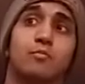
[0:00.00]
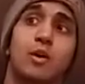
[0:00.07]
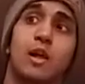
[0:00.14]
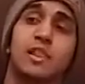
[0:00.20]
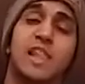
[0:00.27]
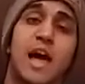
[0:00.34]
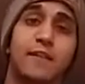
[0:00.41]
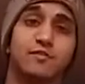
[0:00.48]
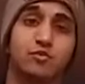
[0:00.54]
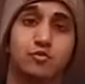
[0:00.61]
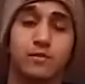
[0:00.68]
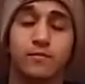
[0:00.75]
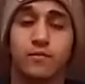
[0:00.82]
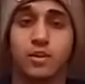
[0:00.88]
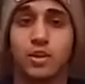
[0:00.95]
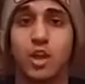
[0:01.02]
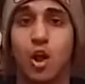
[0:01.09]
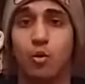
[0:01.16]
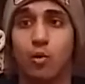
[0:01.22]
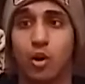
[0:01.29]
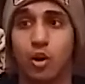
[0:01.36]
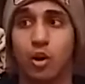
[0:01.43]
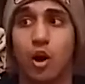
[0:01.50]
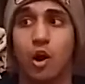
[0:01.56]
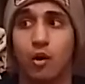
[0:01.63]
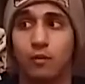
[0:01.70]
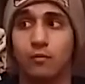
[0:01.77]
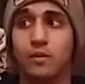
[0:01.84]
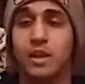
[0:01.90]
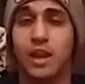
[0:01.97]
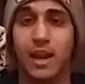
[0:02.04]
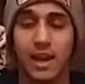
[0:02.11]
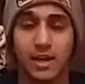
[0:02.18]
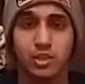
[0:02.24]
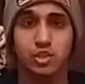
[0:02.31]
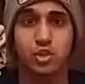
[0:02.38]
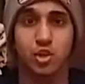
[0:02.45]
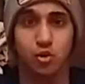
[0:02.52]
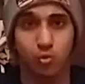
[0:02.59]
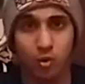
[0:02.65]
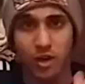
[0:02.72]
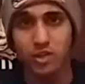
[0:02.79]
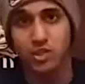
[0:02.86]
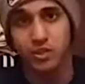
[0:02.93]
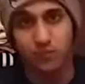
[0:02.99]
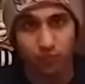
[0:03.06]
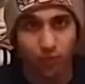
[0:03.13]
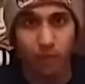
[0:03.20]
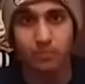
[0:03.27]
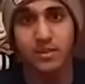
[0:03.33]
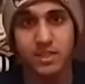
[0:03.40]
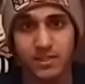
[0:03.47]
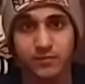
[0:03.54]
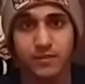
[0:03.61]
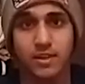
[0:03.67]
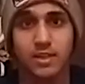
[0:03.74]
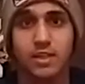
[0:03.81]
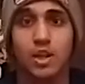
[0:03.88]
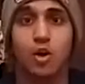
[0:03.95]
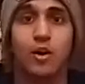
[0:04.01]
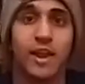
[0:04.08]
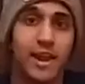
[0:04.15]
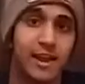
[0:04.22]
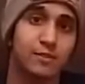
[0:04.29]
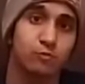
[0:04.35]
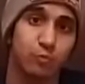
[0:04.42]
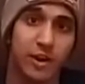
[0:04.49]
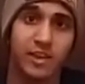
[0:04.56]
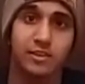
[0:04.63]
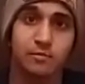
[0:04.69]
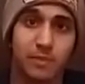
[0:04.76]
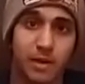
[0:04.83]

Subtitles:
a live stream video, where I'll answer the questions from this video and rant